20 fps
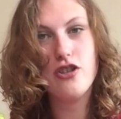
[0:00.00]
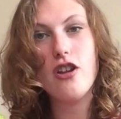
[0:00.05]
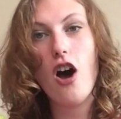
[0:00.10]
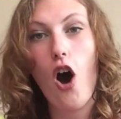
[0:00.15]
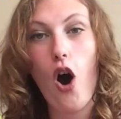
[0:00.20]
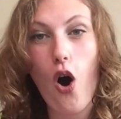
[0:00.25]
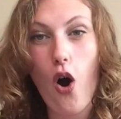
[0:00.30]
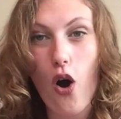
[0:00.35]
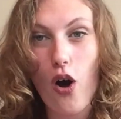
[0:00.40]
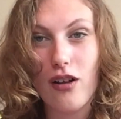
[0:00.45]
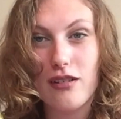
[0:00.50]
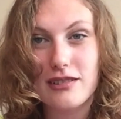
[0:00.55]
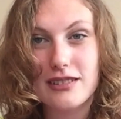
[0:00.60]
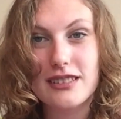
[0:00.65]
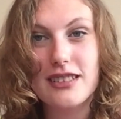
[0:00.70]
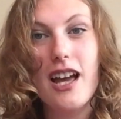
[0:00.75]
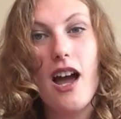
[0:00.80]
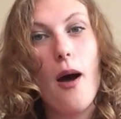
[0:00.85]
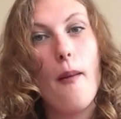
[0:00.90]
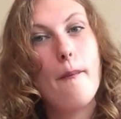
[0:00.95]

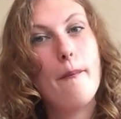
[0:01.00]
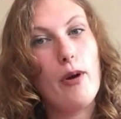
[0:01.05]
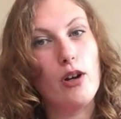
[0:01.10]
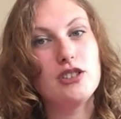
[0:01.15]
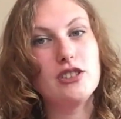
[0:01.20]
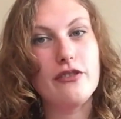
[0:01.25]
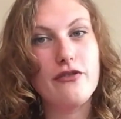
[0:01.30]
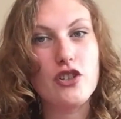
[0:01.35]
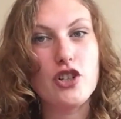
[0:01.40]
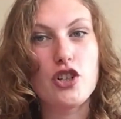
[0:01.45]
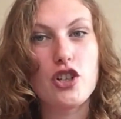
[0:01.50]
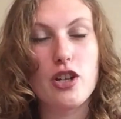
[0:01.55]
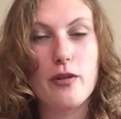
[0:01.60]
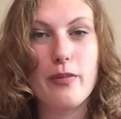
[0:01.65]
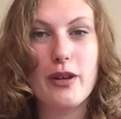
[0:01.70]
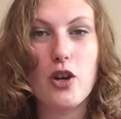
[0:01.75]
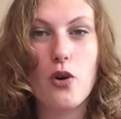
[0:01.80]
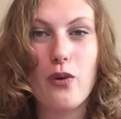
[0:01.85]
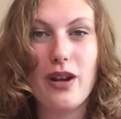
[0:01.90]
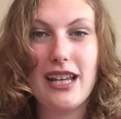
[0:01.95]
Halls. Most of you are going to
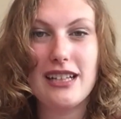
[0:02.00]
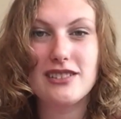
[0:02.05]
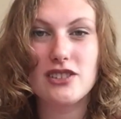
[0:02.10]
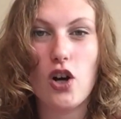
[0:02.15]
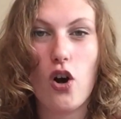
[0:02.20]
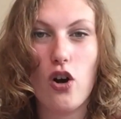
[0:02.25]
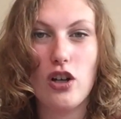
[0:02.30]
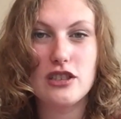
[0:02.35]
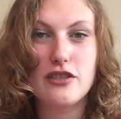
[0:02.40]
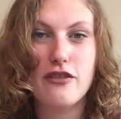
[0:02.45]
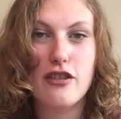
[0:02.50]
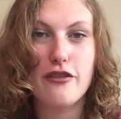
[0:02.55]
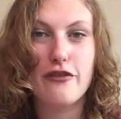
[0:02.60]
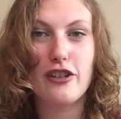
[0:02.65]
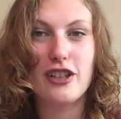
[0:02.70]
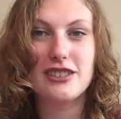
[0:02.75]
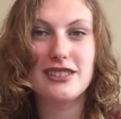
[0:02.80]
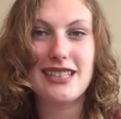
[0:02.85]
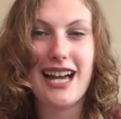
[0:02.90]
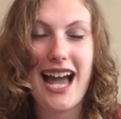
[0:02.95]
be going into halls for the
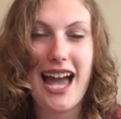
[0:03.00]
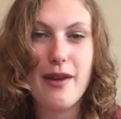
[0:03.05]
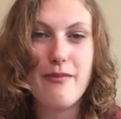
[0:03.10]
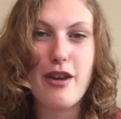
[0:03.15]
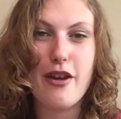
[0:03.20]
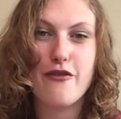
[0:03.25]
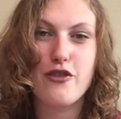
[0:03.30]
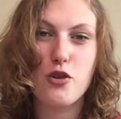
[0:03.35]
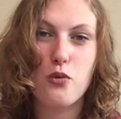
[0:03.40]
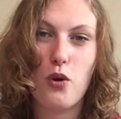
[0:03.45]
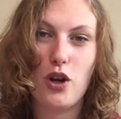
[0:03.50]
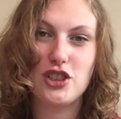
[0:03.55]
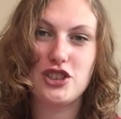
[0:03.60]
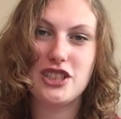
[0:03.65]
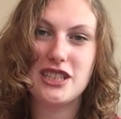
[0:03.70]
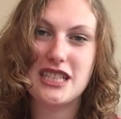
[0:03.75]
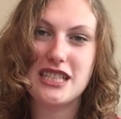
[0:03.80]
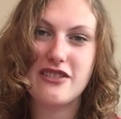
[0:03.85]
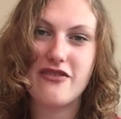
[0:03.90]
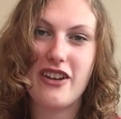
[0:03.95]
first time if you're
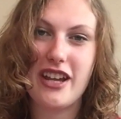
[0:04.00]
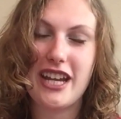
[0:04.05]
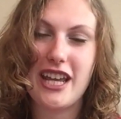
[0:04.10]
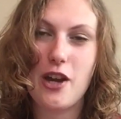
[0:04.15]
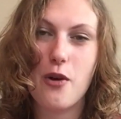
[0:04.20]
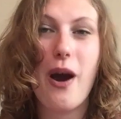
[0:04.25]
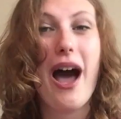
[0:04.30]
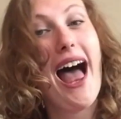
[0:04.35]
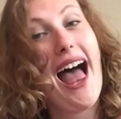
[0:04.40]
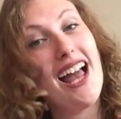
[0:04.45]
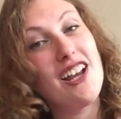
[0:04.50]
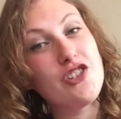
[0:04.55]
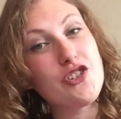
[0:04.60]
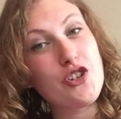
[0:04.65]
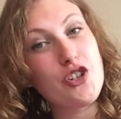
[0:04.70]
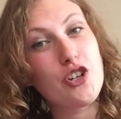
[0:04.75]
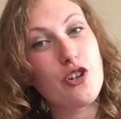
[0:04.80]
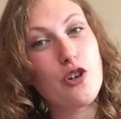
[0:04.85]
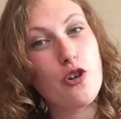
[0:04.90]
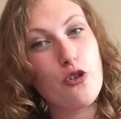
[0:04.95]
watching this video, and you're
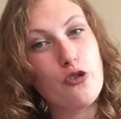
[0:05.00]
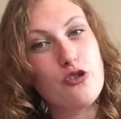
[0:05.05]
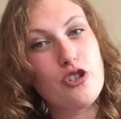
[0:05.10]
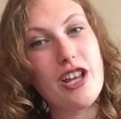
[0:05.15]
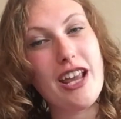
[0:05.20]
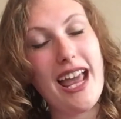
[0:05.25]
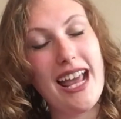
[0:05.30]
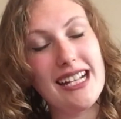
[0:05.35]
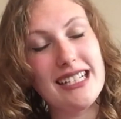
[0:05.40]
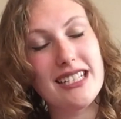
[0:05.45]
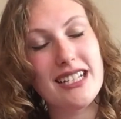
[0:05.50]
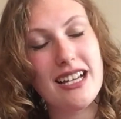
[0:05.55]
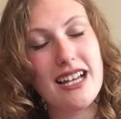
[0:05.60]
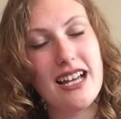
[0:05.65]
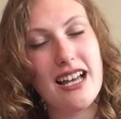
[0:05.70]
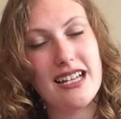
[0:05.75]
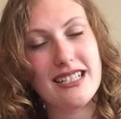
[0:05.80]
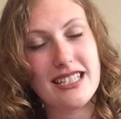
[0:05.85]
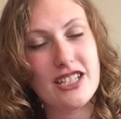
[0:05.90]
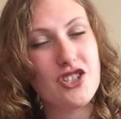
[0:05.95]
going to go into
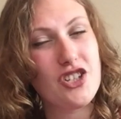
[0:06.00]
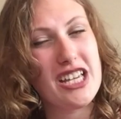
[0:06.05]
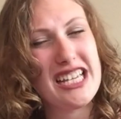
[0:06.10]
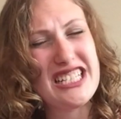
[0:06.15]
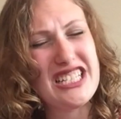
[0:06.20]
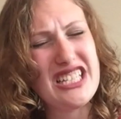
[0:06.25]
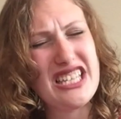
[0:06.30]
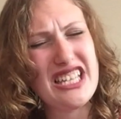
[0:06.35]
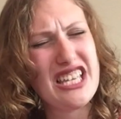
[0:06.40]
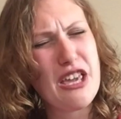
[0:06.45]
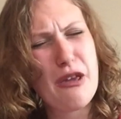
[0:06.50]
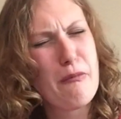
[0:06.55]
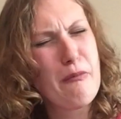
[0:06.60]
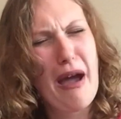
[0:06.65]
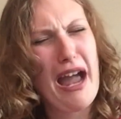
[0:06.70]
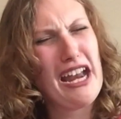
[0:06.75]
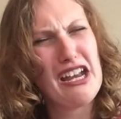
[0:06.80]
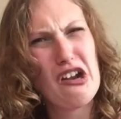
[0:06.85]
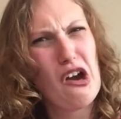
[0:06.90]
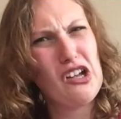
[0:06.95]
a situation that you
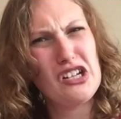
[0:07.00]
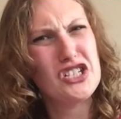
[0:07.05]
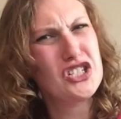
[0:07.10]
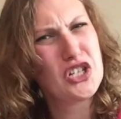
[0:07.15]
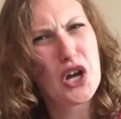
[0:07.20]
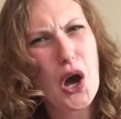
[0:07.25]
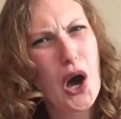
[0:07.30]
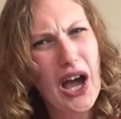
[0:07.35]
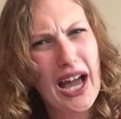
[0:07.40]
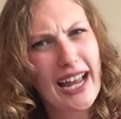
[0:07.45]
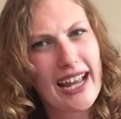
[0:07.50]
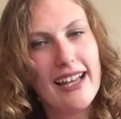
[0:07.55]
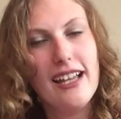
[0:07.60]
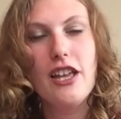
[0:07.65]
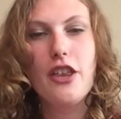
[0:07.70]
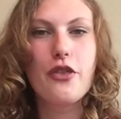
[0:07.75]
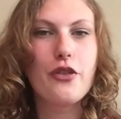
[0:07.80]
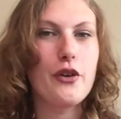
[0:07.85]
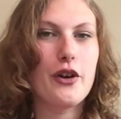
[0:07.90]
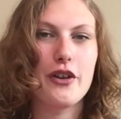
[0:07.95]
might not enjoy
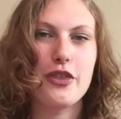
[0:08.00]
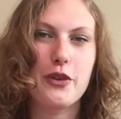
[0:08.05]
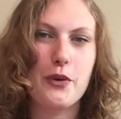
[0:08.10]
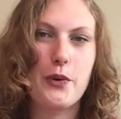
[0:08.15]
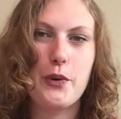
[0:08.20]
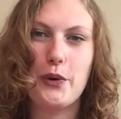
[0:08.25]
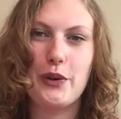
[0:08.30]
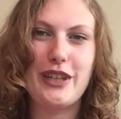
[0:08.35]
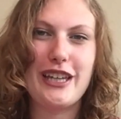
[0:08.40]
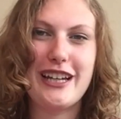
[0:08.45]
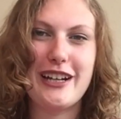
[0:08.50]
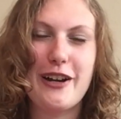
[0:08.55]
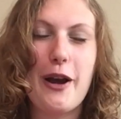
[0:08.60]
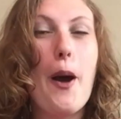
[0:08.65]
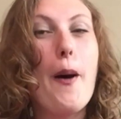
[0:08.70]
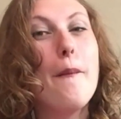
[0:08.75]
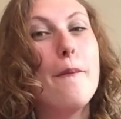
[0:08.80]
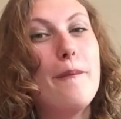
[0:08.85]
throughout the whole year.